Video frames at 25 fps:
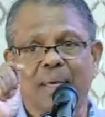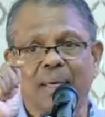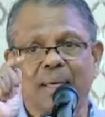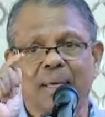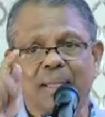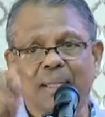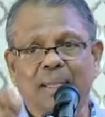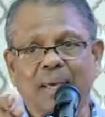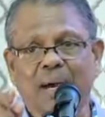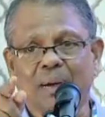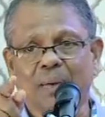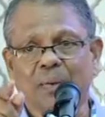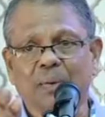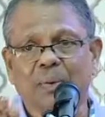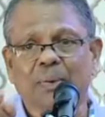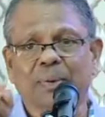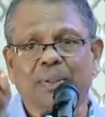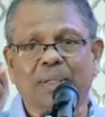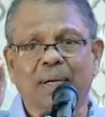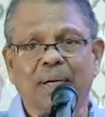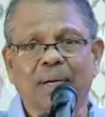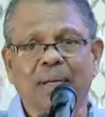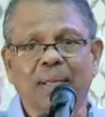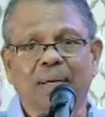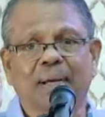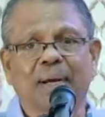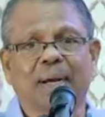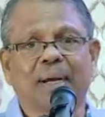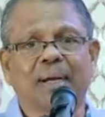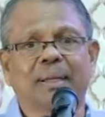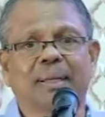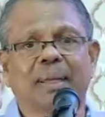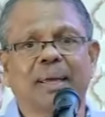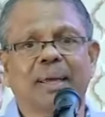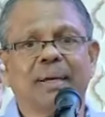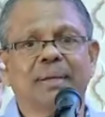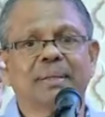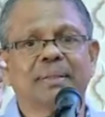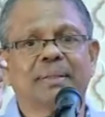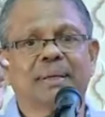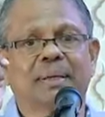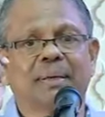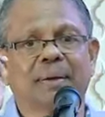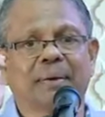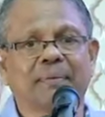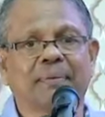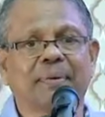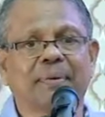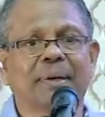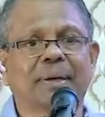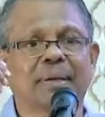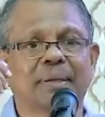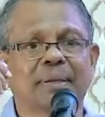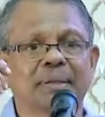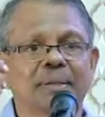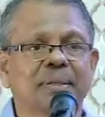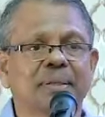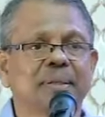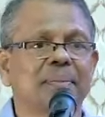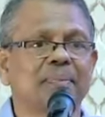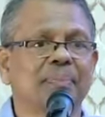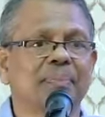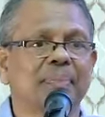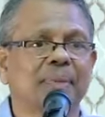In the Anguttara Nikaya, there is a reference